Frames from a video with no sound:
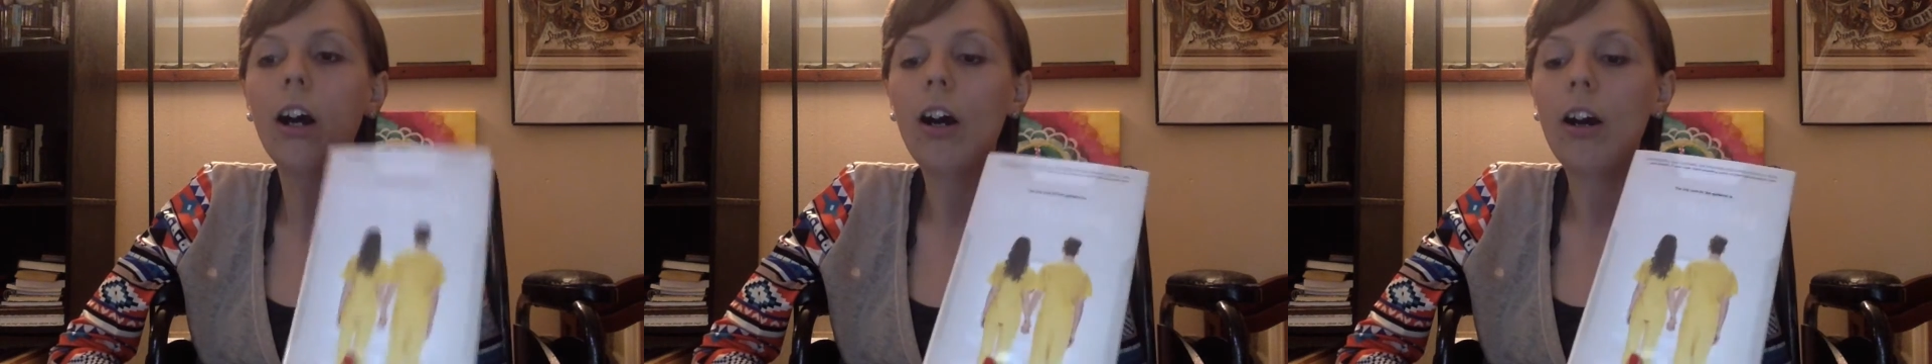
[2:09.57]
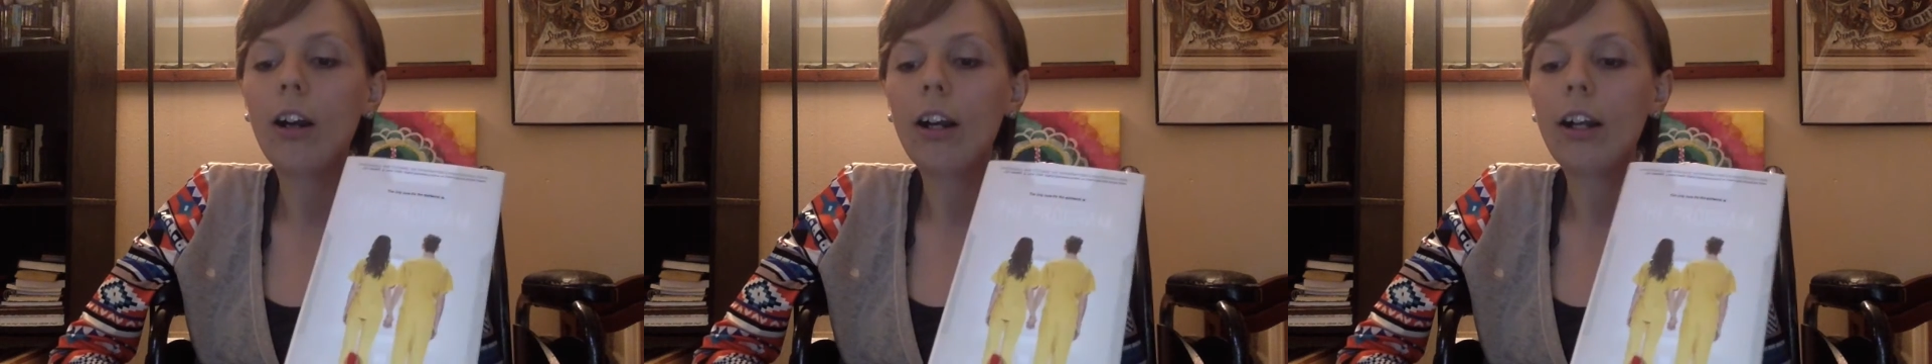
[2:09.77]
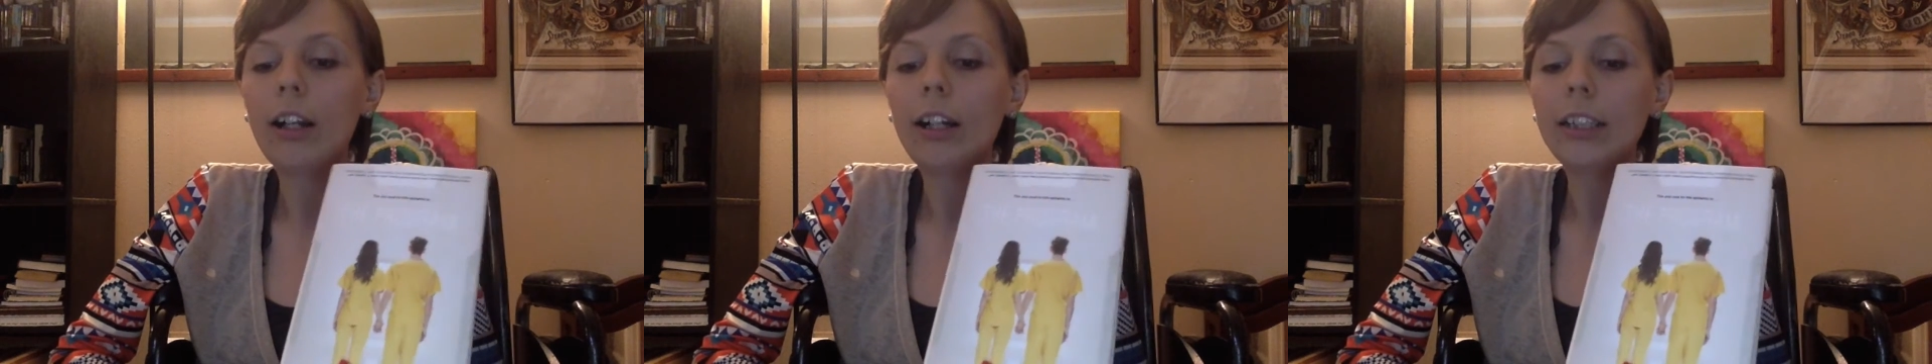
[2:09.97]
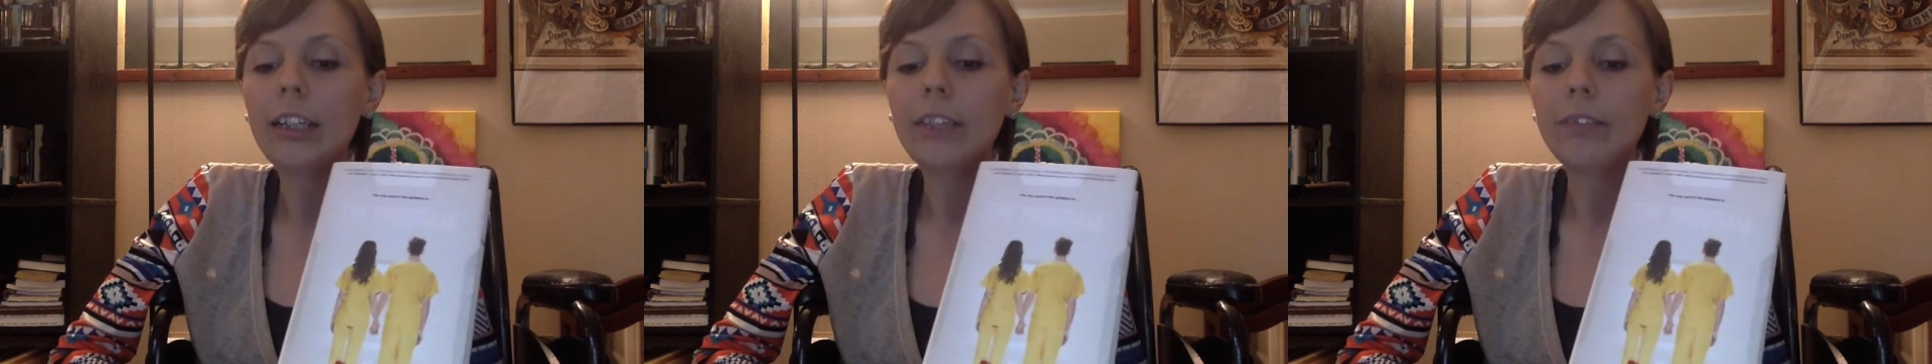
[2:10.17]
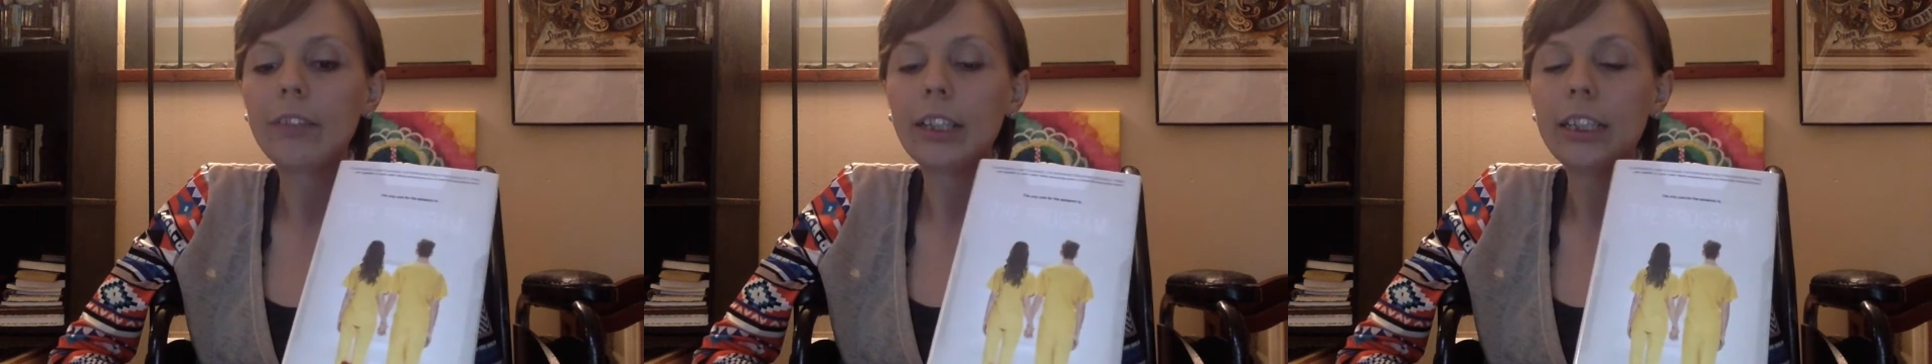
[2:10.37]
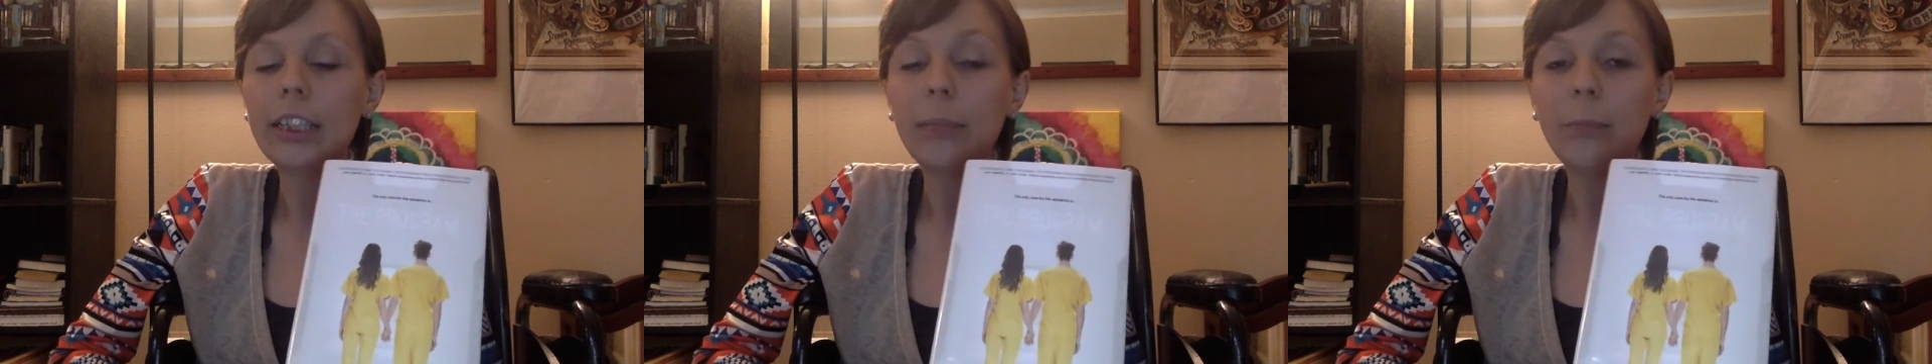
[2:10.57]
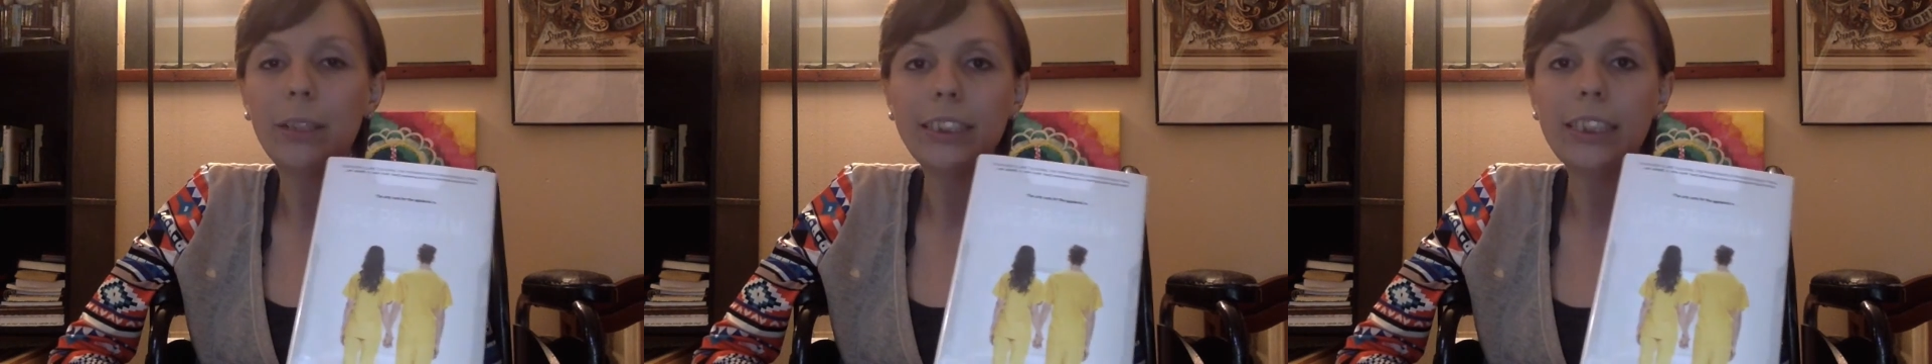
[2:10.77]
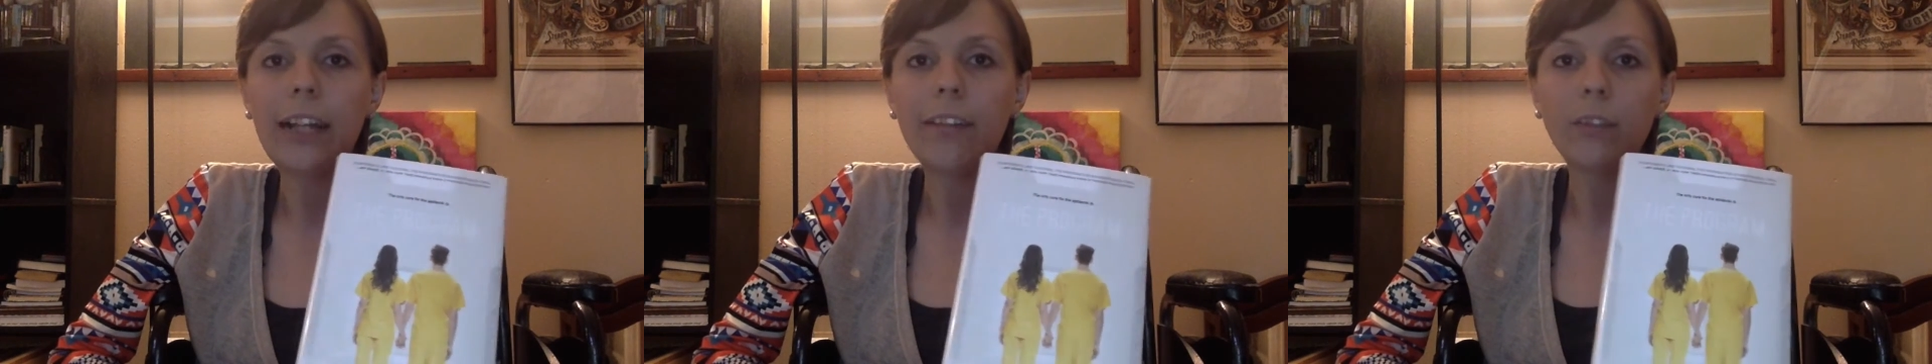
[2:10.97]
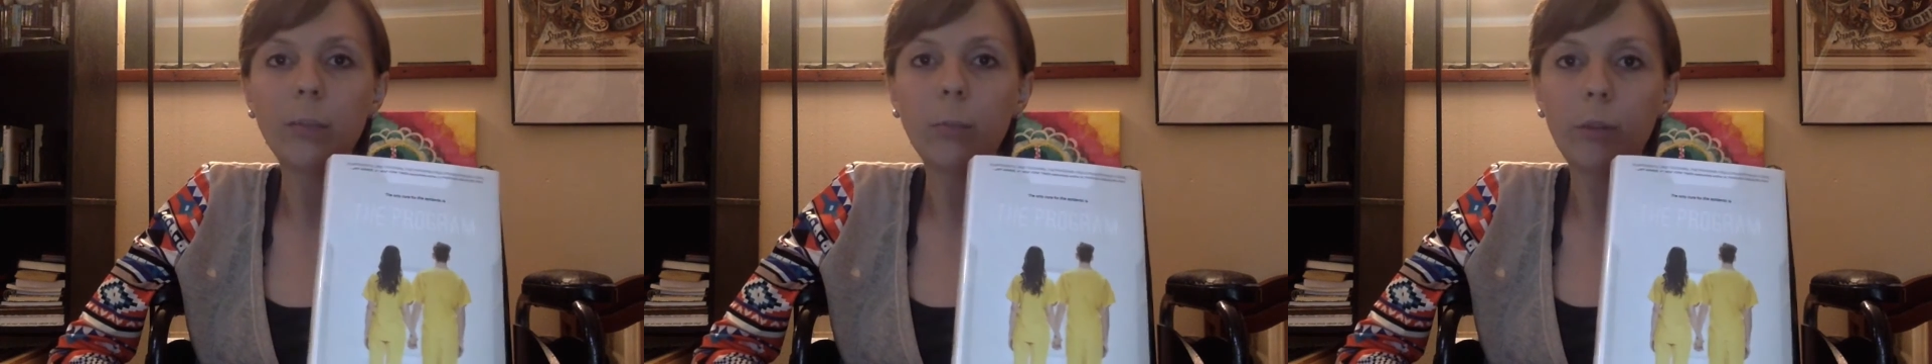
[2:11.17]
they feel like they must have their